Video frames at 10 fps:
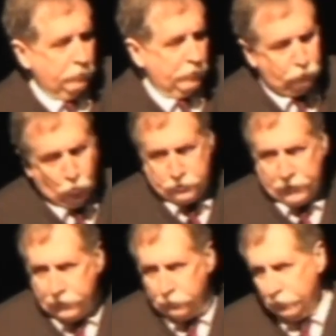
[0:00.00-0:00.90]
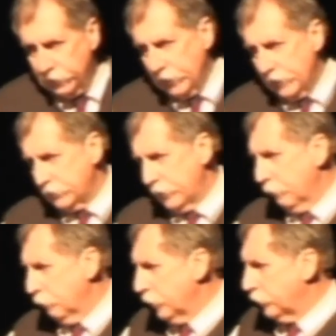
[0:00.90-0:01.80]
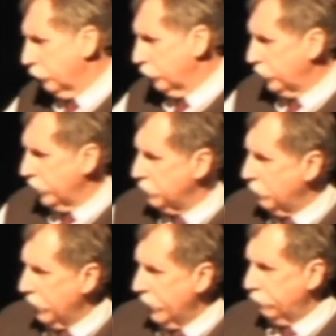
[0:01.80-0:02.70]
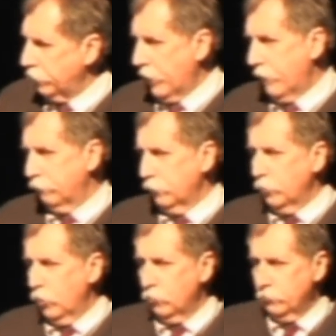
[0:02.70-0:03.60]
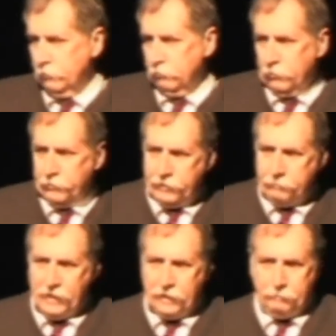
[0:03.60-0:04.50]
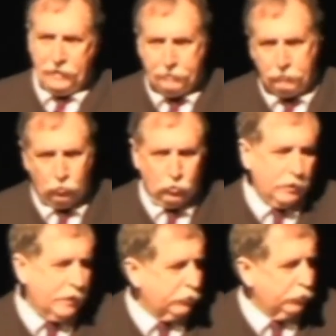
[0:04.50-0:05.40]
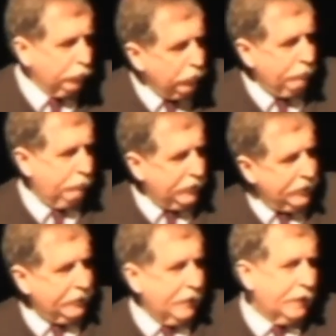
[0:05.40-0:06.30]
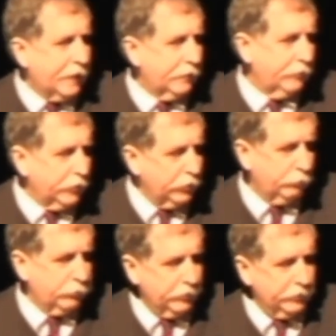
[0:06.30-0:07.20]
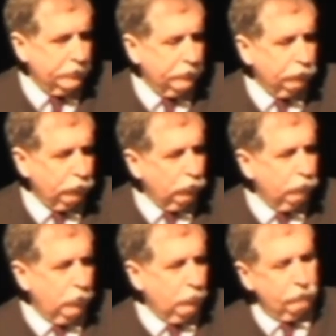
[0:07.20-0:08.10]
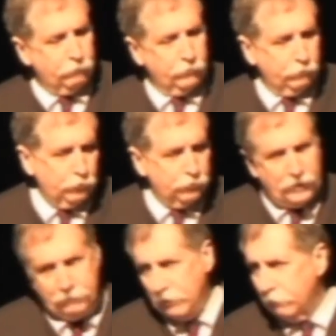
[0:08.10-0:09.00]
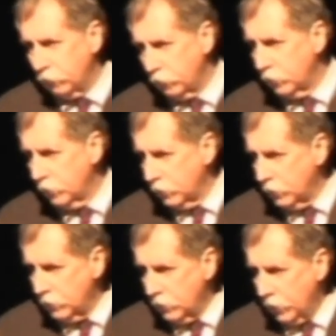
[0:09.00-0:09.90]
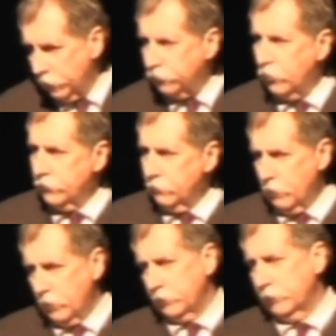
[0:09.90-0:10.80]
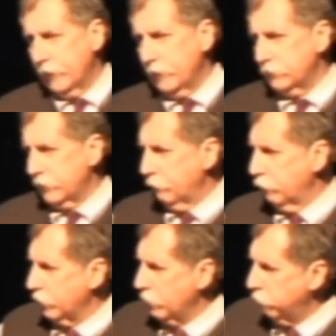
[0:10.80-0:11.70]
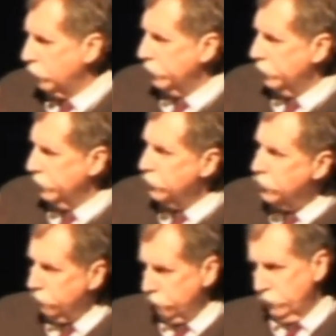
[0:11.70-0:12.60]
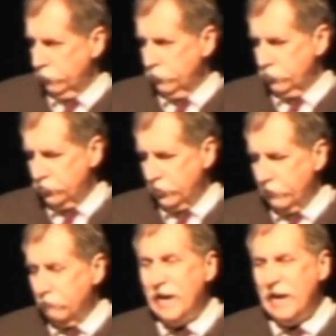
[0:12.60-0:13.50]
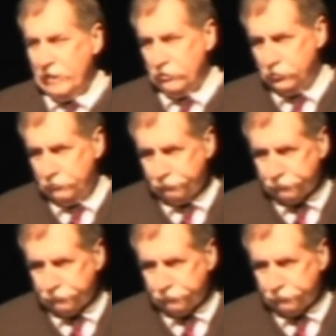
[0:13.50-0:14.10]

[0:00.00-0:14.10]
But of course, I didn't realize how much it would change my life till I flew home to Birmingham, Alabama, where I grew up, and I got out of the airplane and drove home. And for the first time ever, I saw the American landscape with a completely different set of eyes.